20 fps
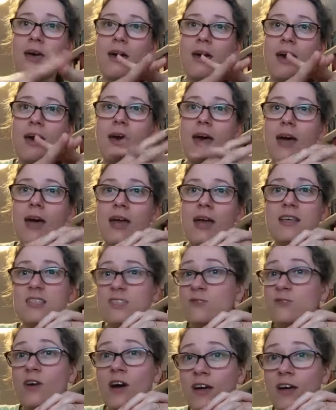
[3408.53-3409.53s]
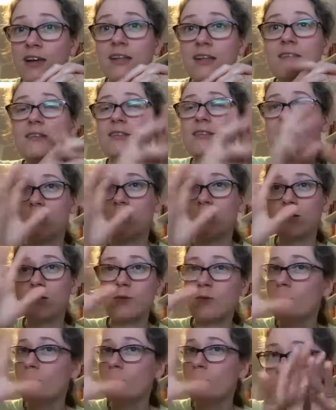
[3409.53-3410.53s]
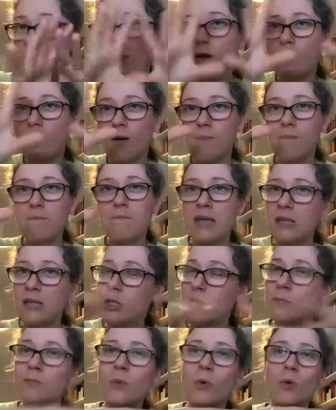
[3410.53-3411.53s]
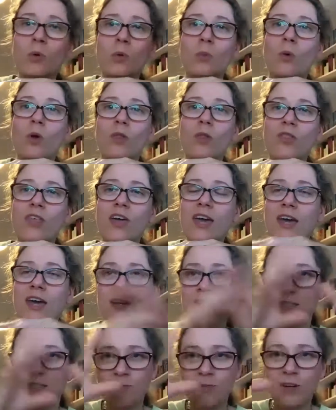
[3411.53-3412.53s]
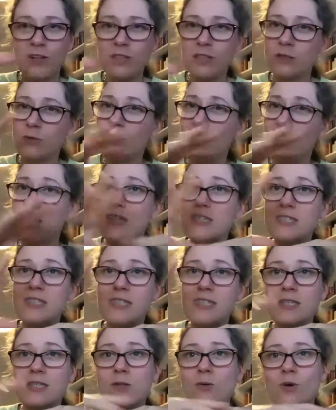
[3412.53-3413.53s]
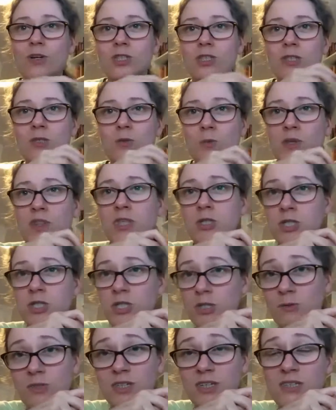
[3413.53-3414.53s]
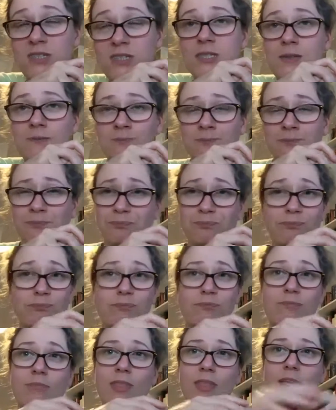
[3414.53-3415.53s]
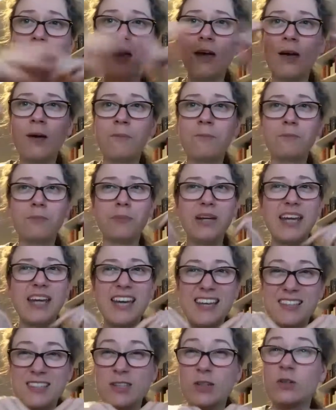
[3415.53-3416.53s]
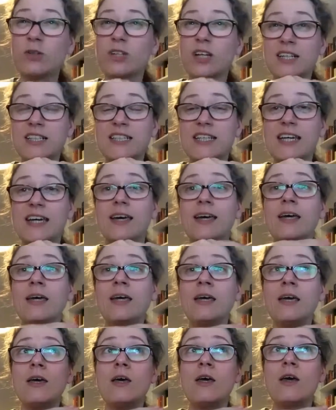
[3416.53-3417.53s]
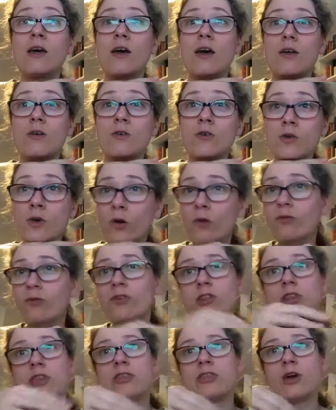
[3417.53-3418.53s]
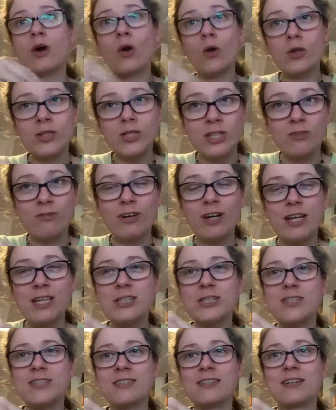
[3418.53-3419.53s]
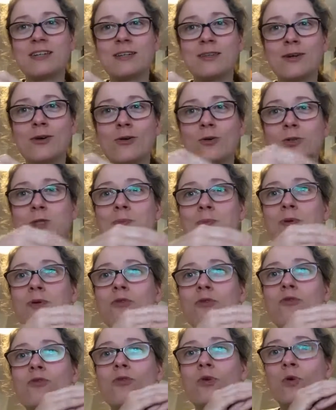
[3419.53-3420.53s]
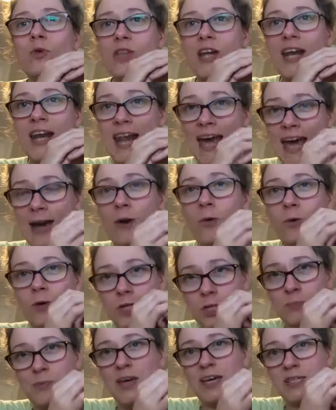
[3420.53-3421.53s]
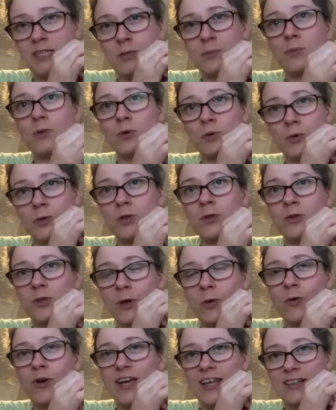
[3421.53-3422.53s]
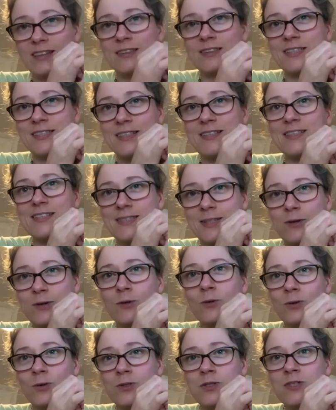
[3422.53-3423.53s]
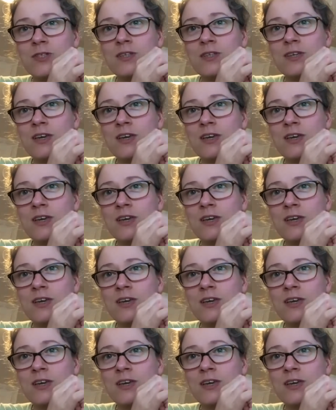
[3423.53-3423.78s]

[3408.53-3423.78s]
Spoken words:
And it's fine to mention more than one thing, and it's fine to raise these questions with tutors. But it is a good idea, not for the theology and religion side of the course, but for the language-based portion of the Oriental Studies course,